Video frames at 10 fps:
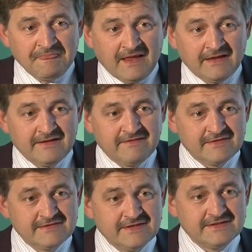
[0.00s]
And
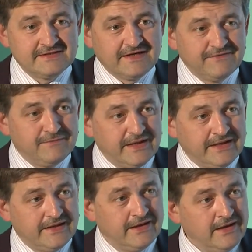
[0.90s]
ever since I've
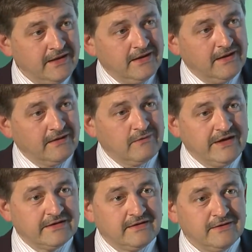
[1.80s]
been
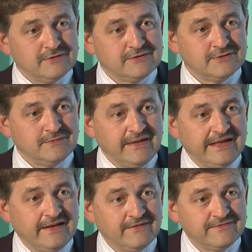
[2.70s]
quite close to
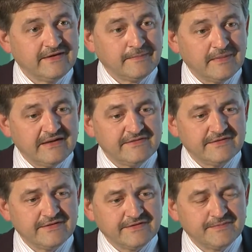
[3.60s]
many of the
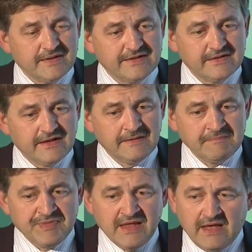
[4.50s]
ambassadors, but
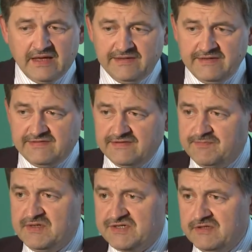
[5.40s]
he's a
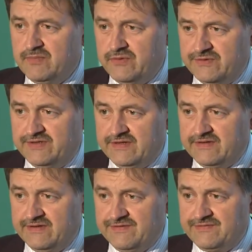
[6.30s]
special bird here
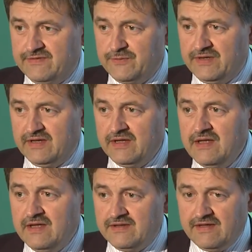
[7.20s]
in Estonia.
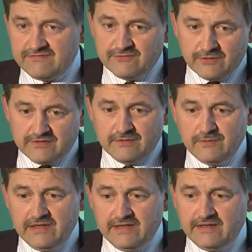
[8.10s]
He has not
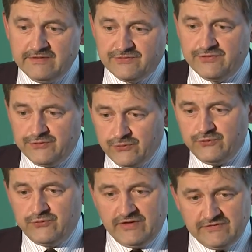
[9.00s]
only
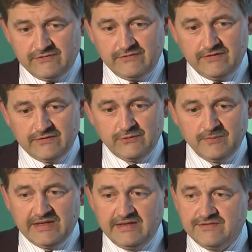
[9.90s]
introduced us to
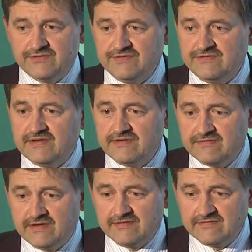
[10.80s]
many interesting
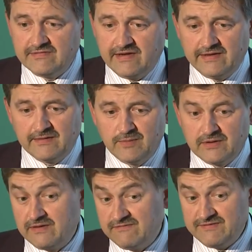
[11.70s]
things like
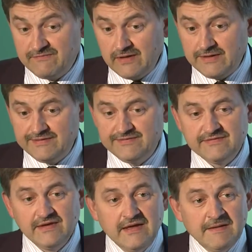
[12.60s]
Moldovan
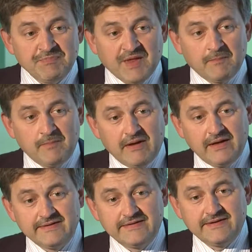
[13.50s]
wines,
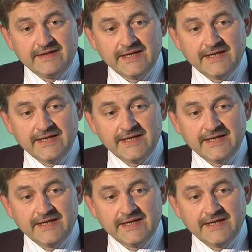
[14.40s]
but